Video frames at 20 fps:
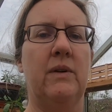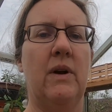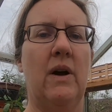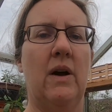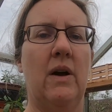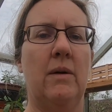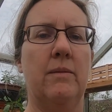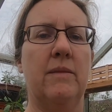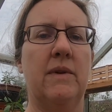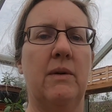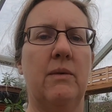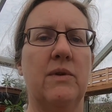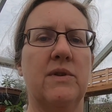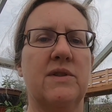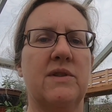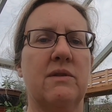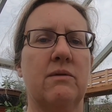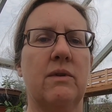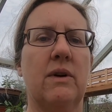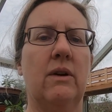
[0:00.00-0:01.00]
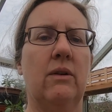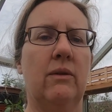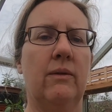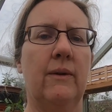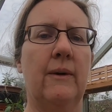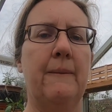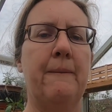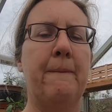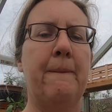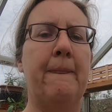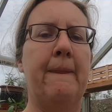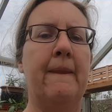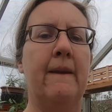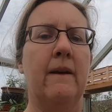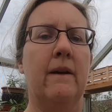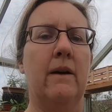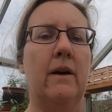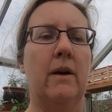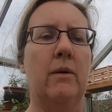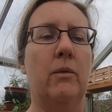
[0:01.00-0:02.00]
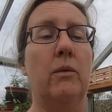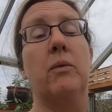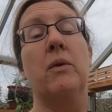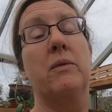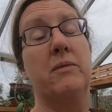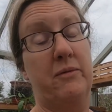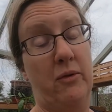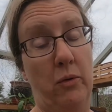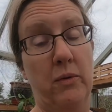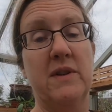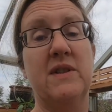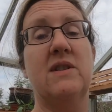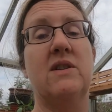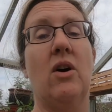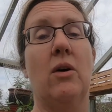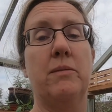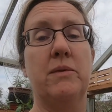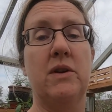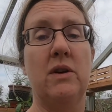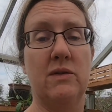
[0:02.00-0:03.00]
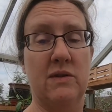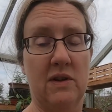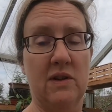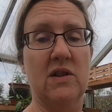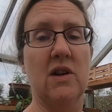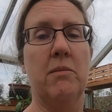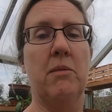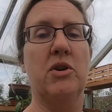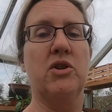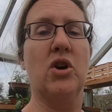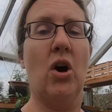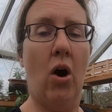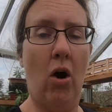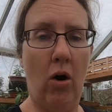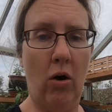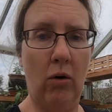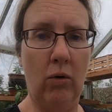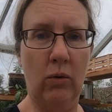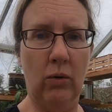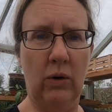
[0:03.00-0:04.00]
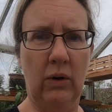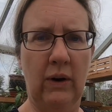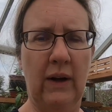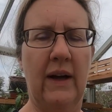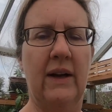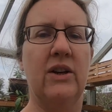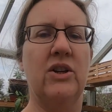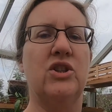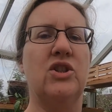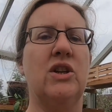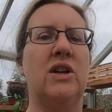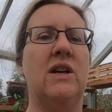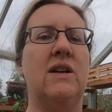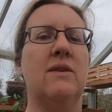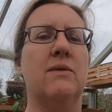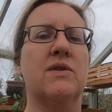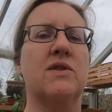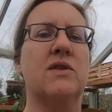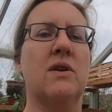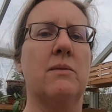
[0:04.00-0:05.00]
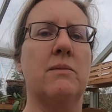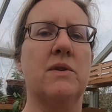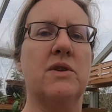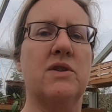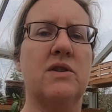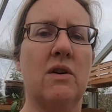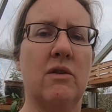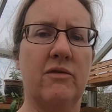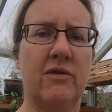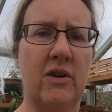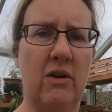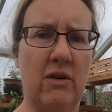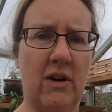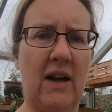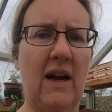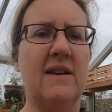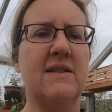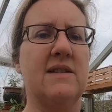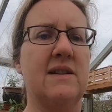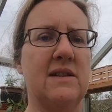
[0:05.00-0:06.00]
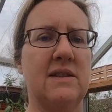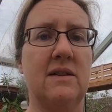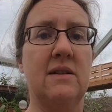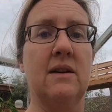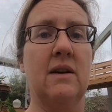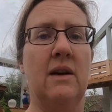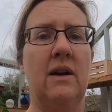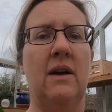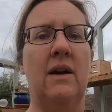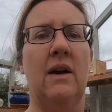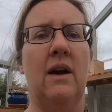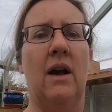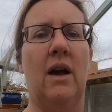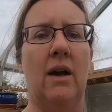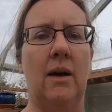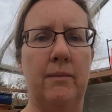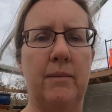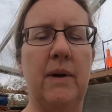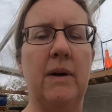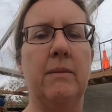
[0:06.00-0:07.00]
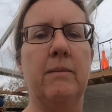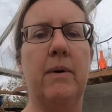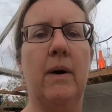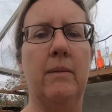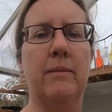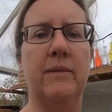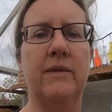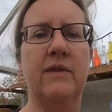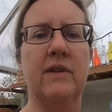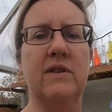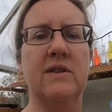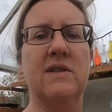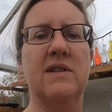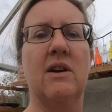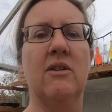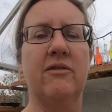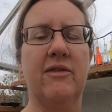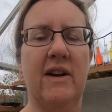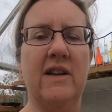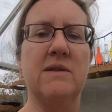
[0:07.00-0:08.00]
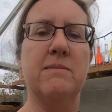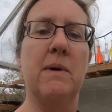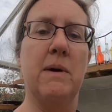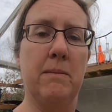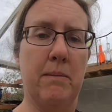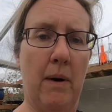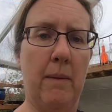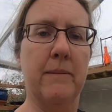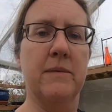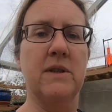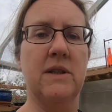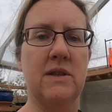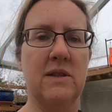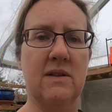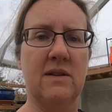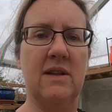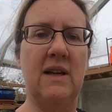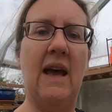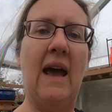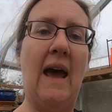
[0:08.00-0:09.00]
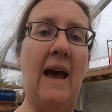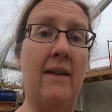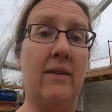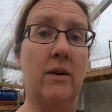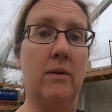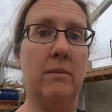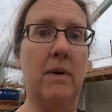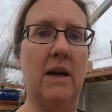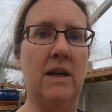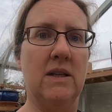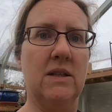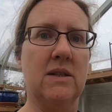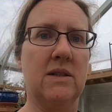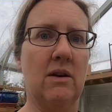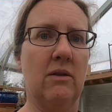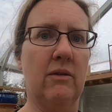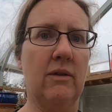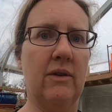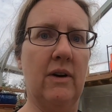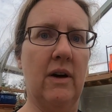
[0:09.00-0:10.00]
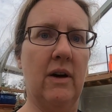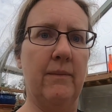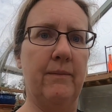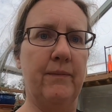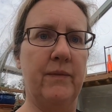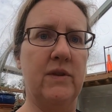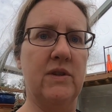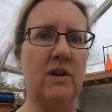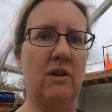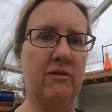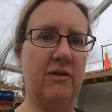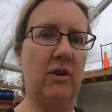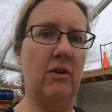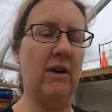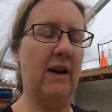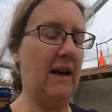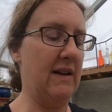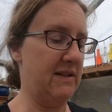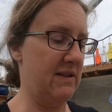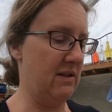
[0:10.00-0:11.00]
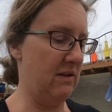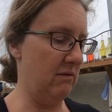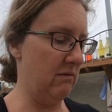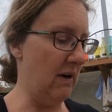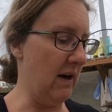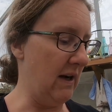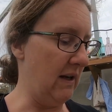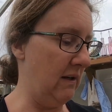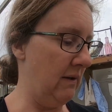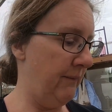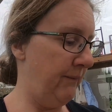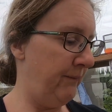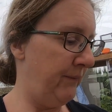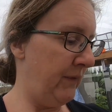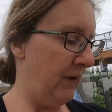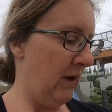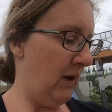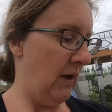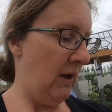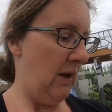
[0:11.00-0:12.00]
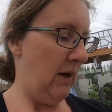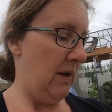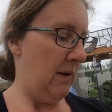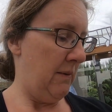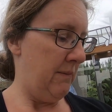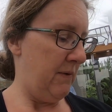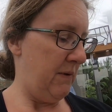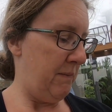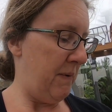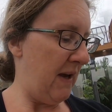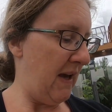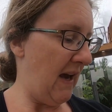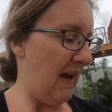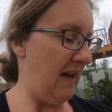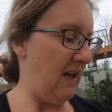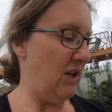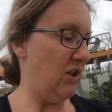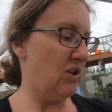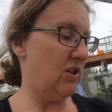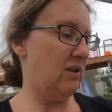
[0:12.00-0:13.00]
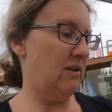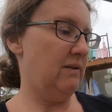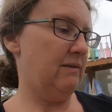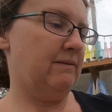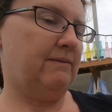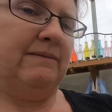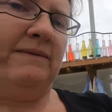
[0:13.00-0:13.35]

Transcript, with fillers: um, there was the real uh, well, before we stopped using so much coal energy, there was so much sulfuric acid uh, being pumped and sulfates being pumped into the air that made sul- um, sulfuric acid in the rain. But the pH